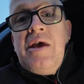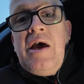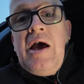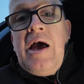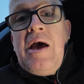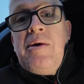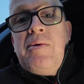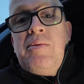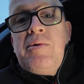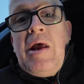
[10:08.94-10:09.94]

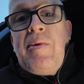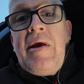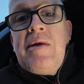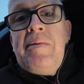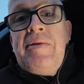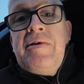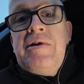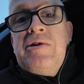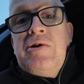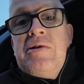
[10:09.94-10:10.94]
Would I recommend that
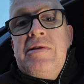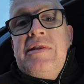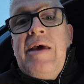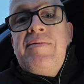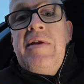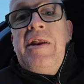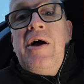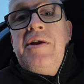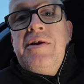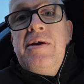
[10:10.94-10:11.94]
you do it? Definitely
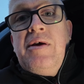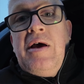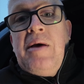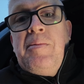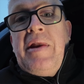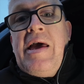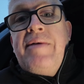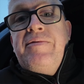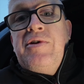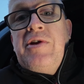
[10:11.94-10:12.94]
not. Would I
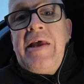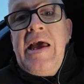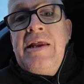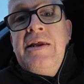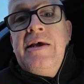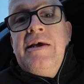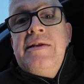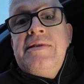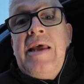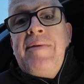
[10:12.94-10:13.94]
ever do it again?
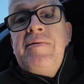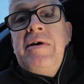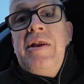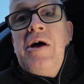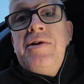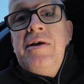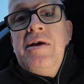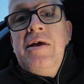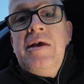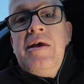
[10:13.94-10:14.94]
Definitely not.
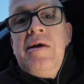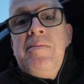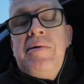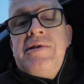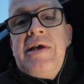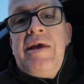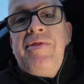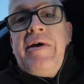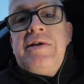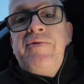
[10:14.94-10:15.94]
But I say
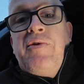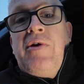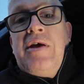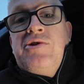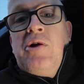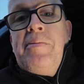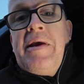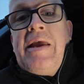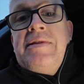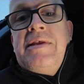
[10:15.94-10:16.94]
thanks for joining me
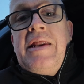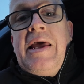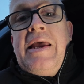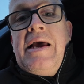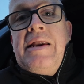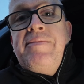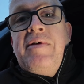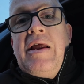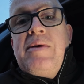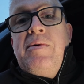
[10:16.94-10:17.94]
again today, and if
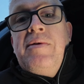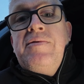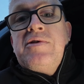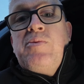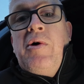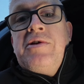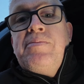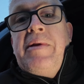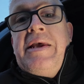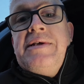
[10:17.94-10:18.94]
you like what you just watched,
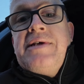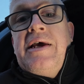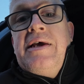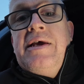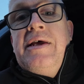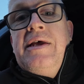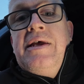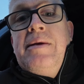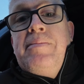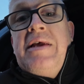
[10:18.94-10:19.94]
please
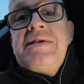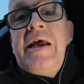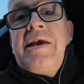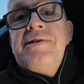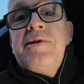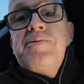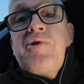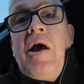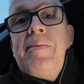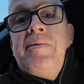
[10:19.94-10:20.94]
like and
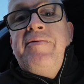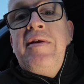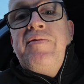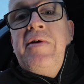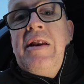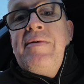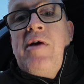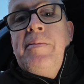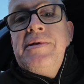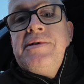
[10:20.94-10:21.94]
subscribe, and feel free to leave
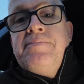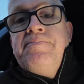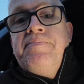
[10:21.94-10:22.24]
comments.